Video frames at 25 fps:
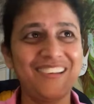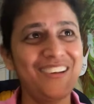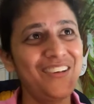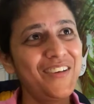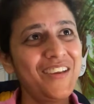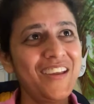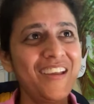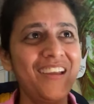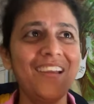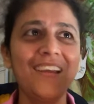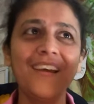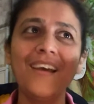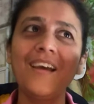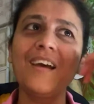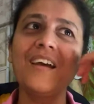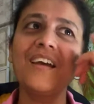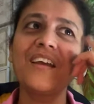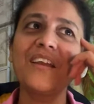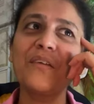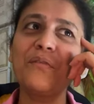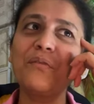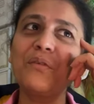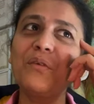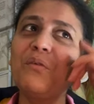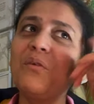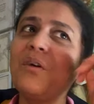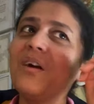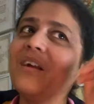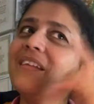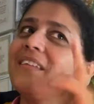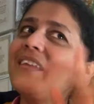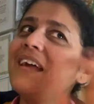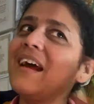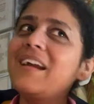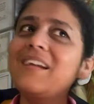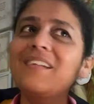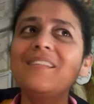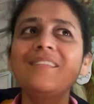Okay. If you want
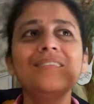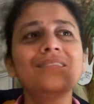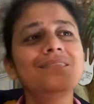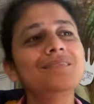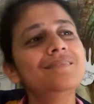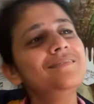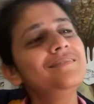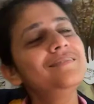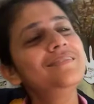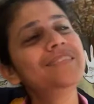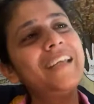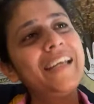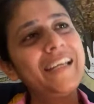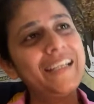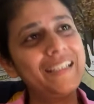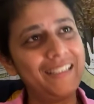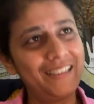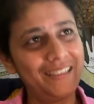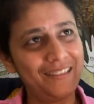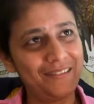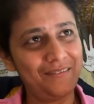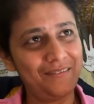that, eat it.